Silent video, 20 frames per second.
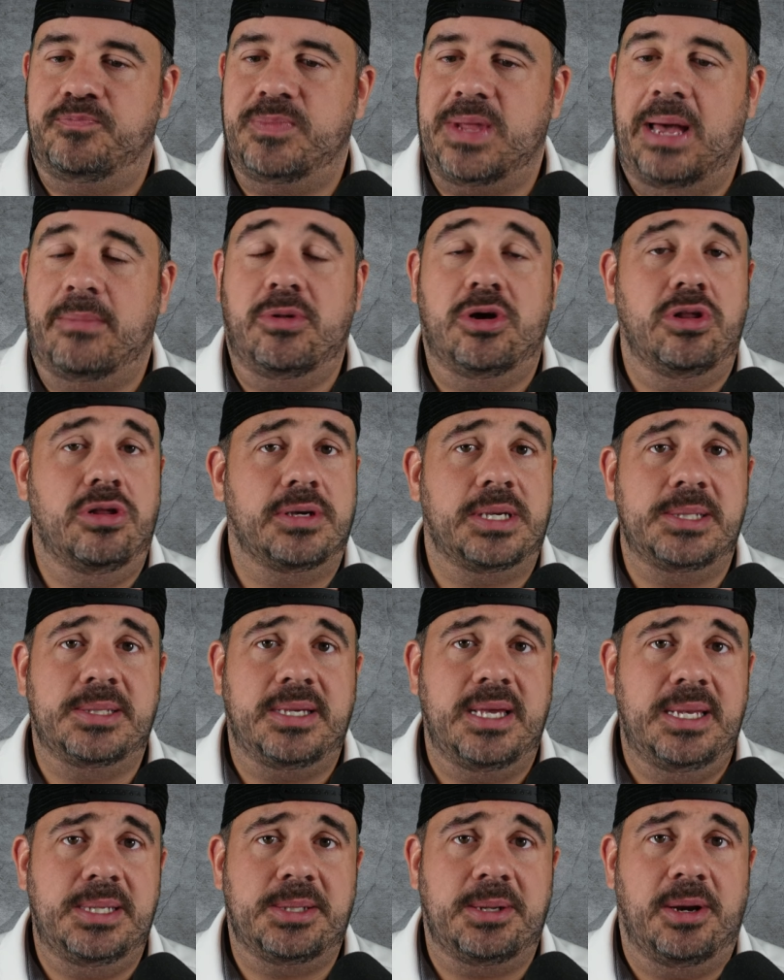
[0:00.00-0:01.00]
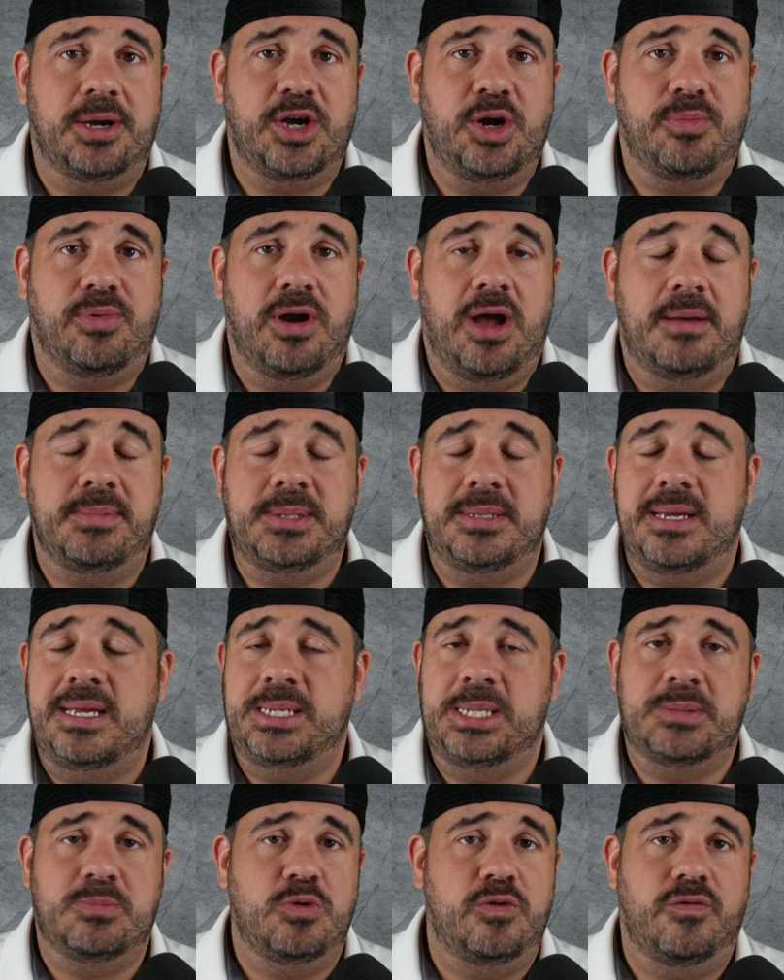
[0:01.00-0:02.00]
I'm going to look at Skeens strikeout props and
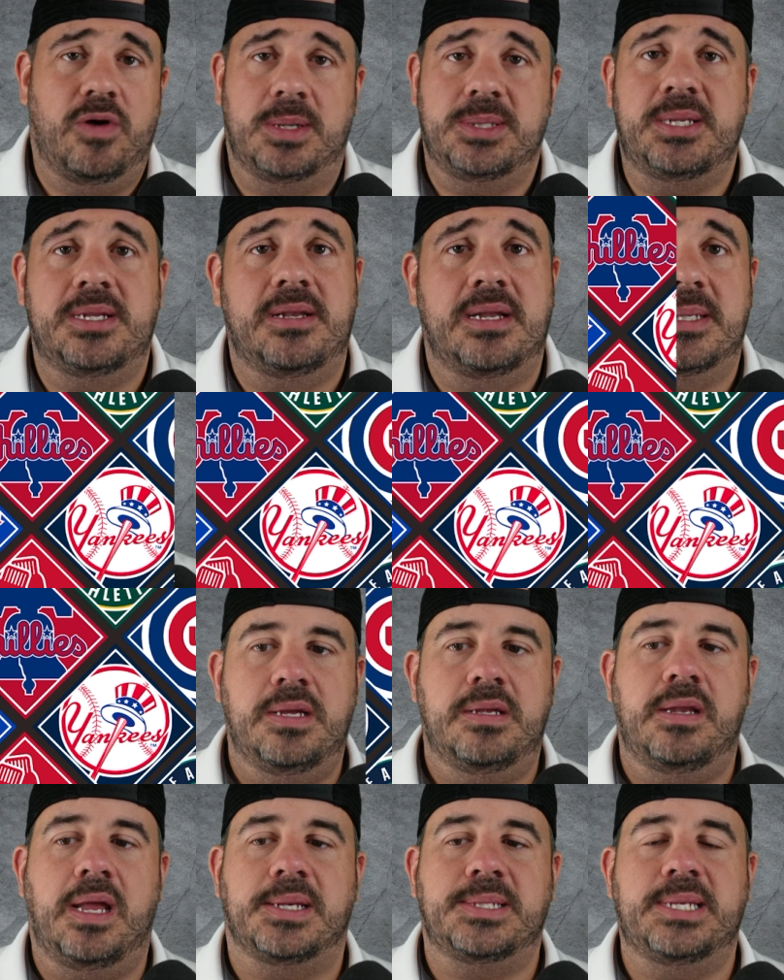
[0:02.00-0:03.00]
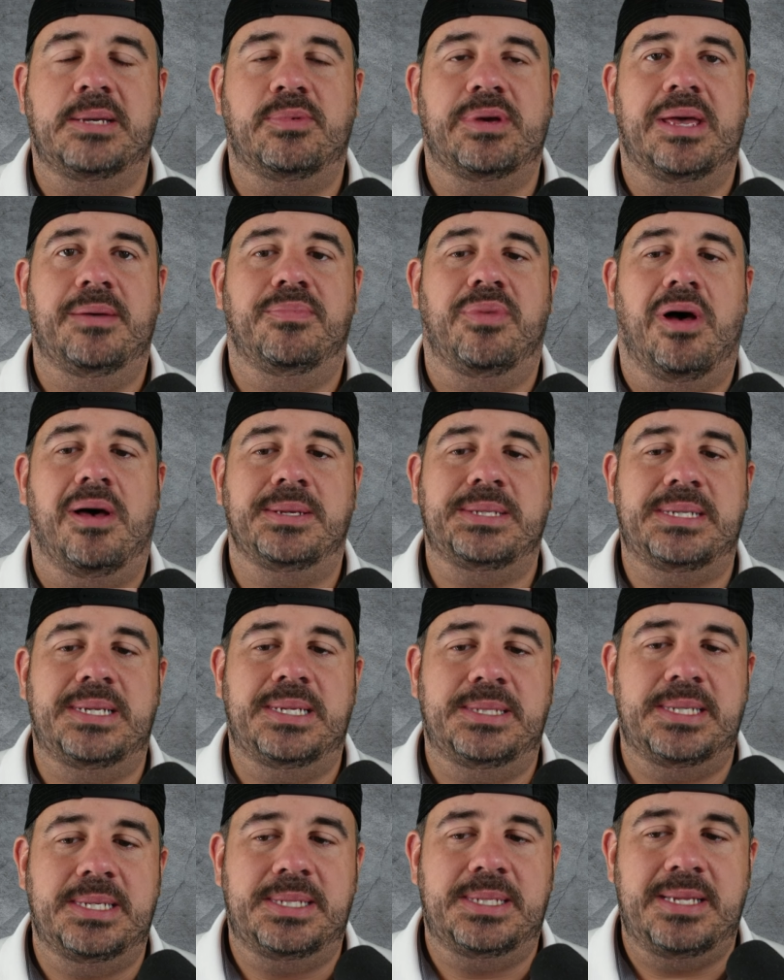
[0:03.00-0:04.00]
just move on to the next game. Next up, we got Boston
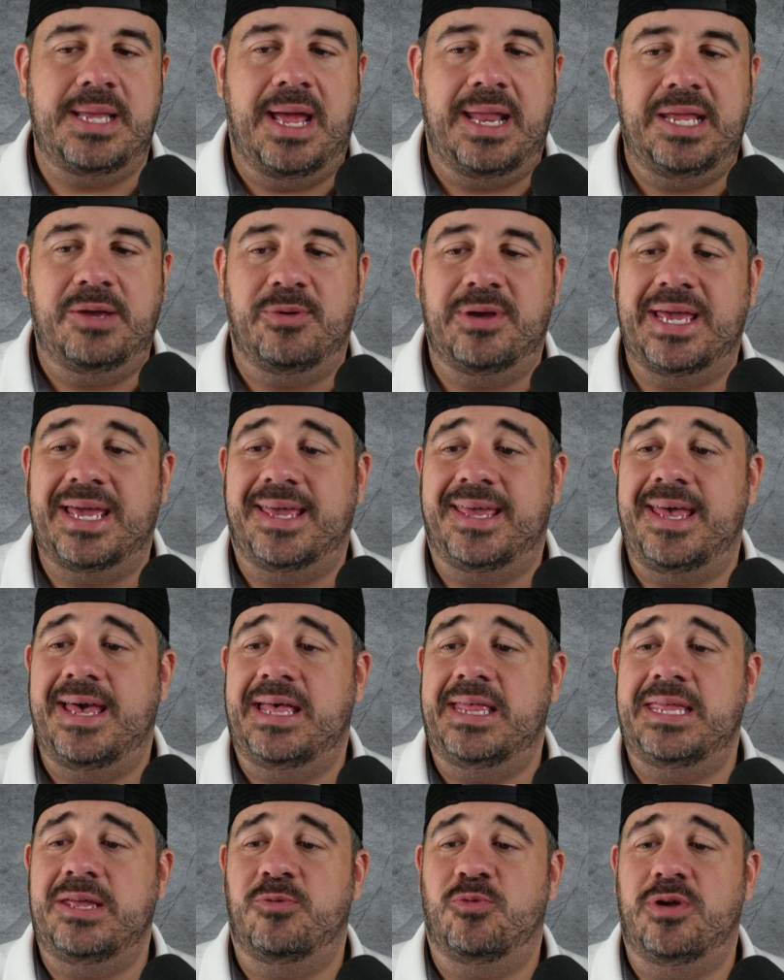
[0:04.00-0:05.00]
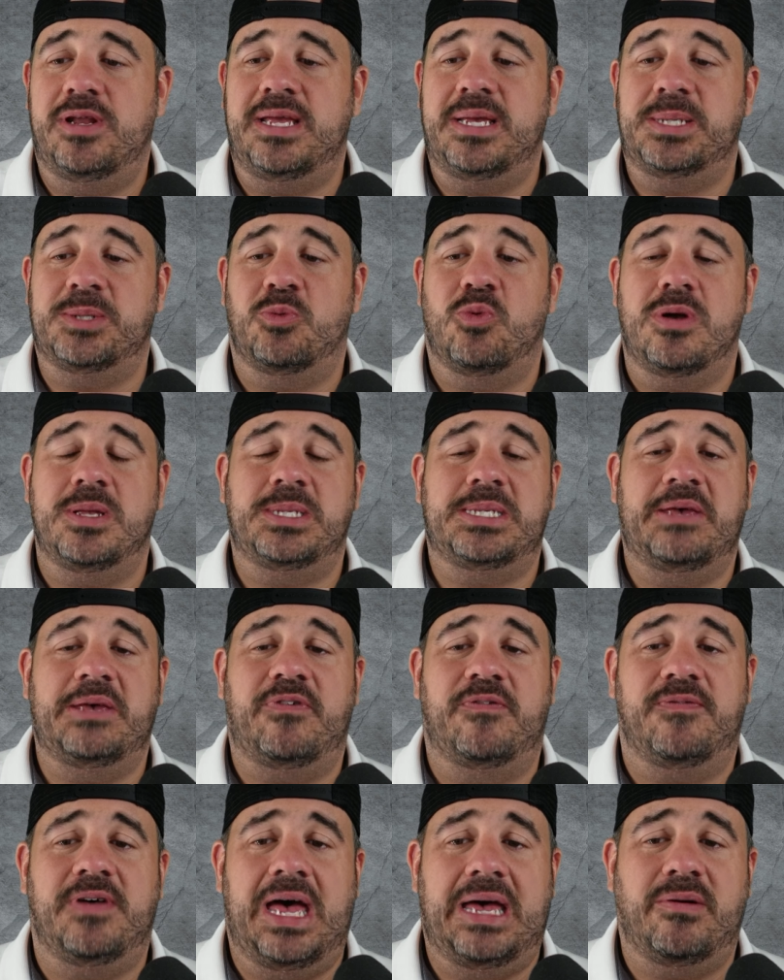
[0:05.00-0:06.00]
and Cincinnati. We got Kelly with his
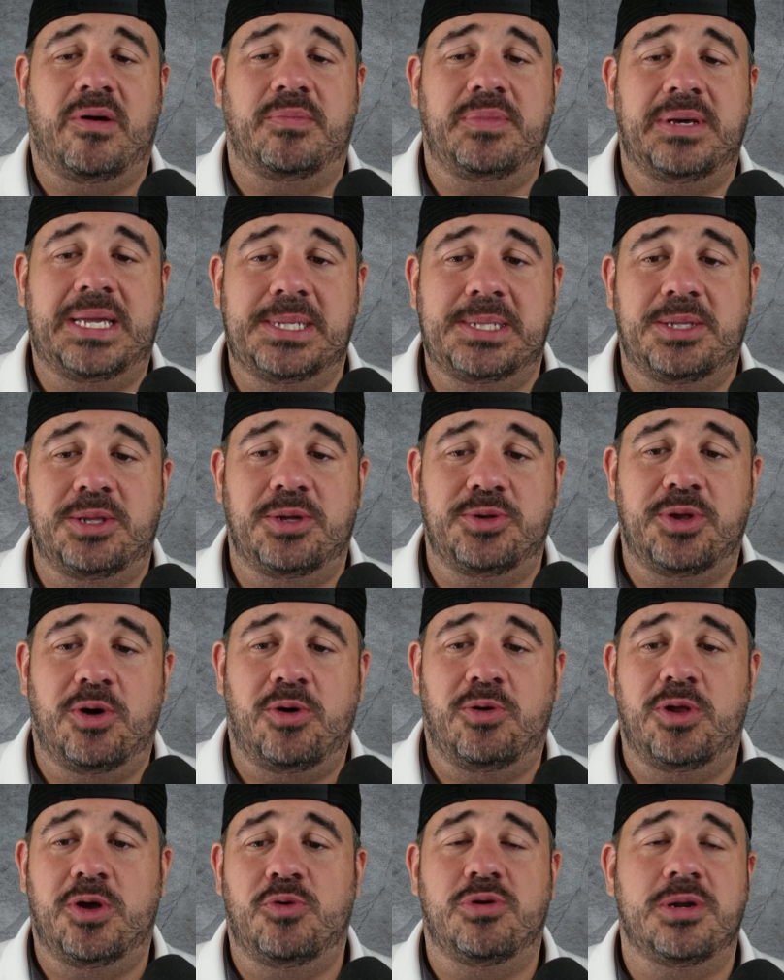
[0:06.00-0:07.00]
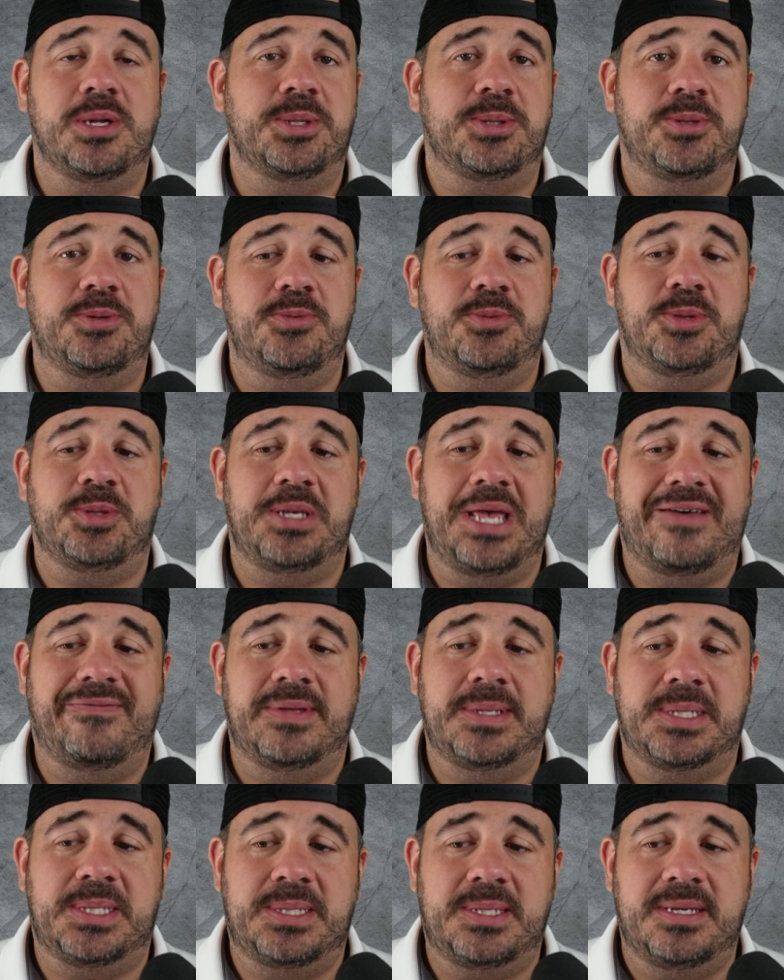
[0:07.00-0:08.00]
1.75 up against Lodolo with his
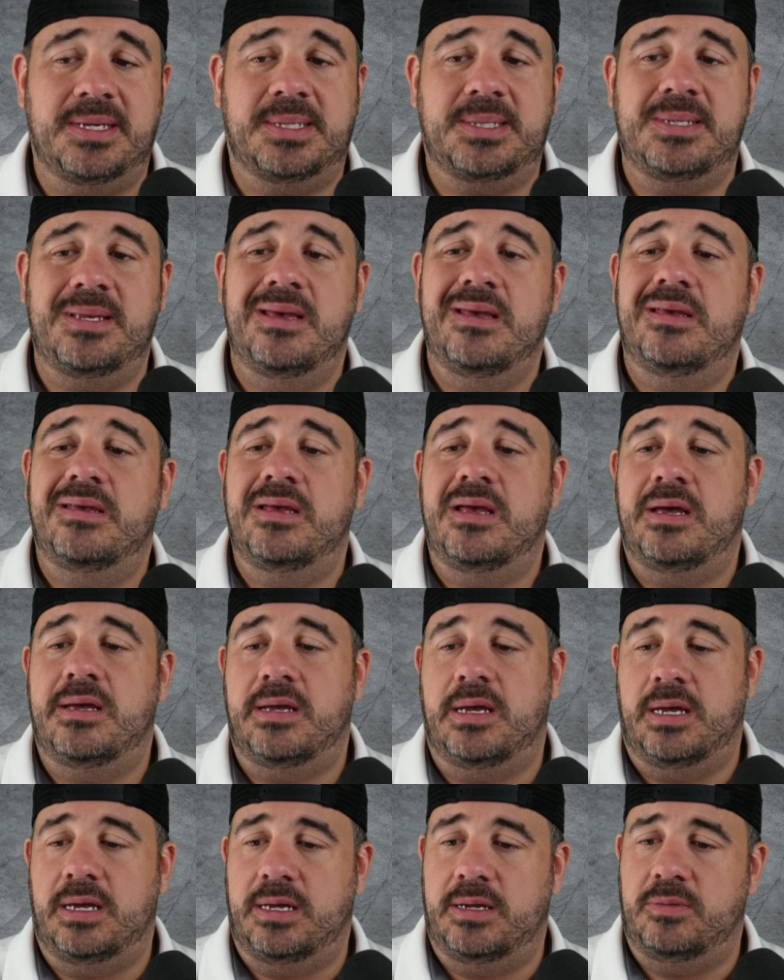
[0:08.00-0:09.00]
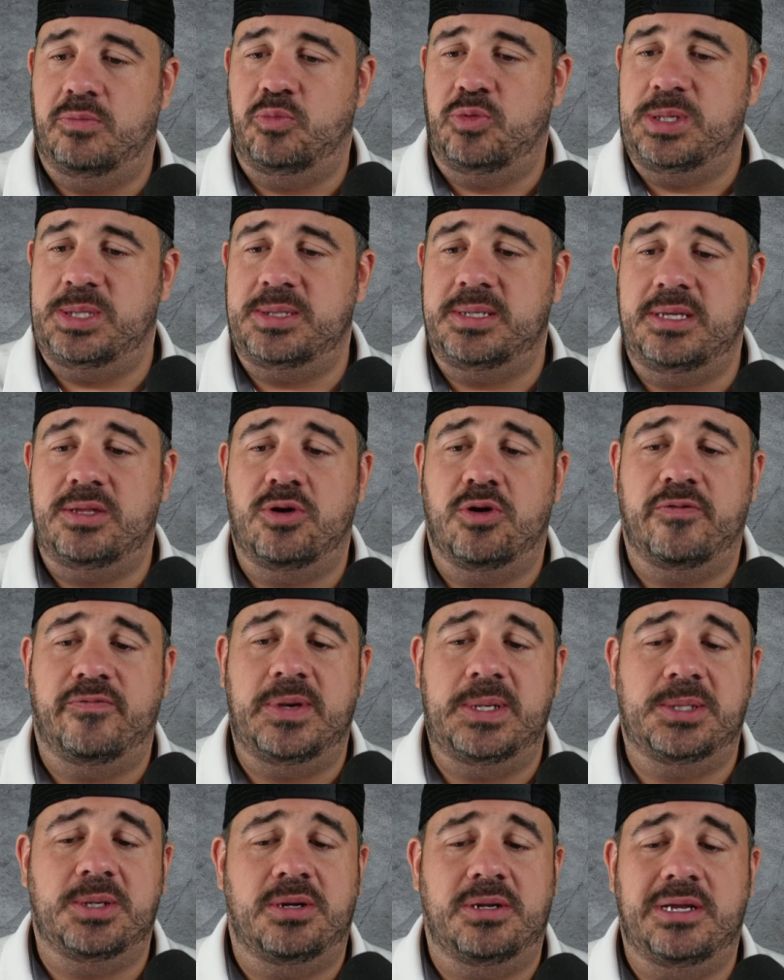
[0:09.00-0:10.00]
2.76. We see
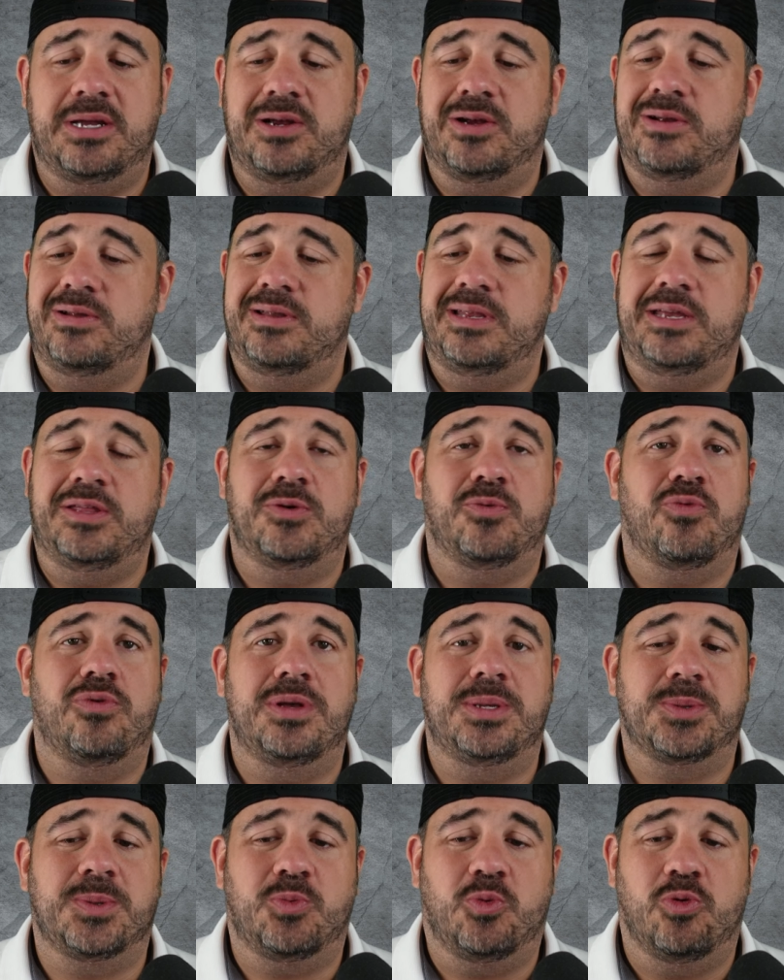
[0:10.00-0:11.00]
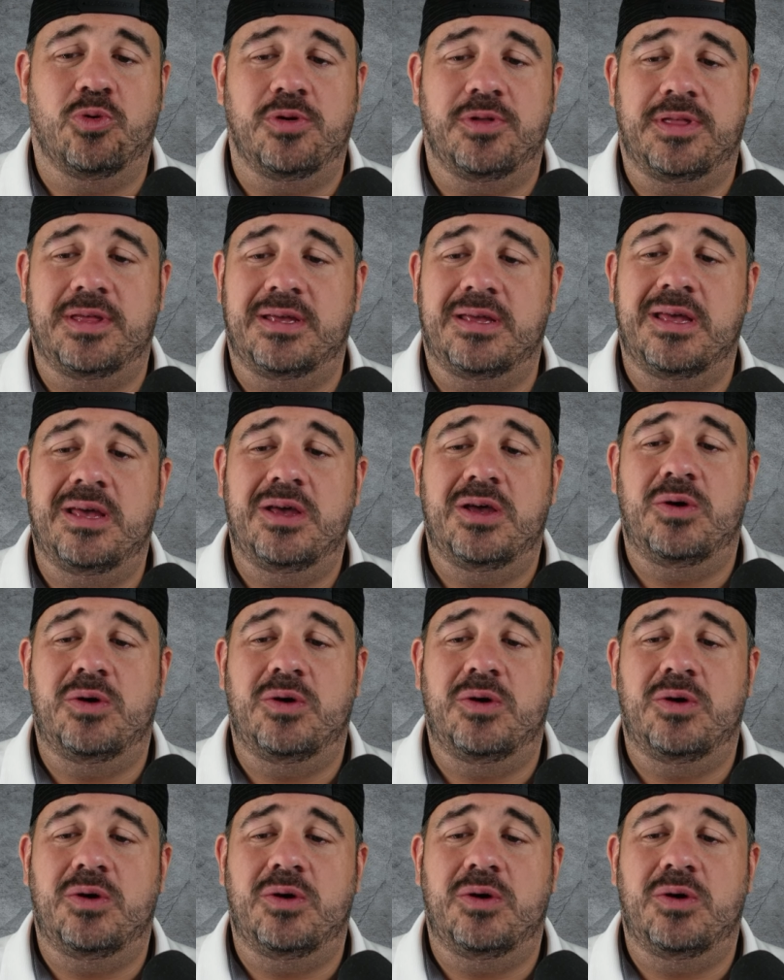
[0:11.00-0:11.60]
Nerfies on here. Neither one's worth it.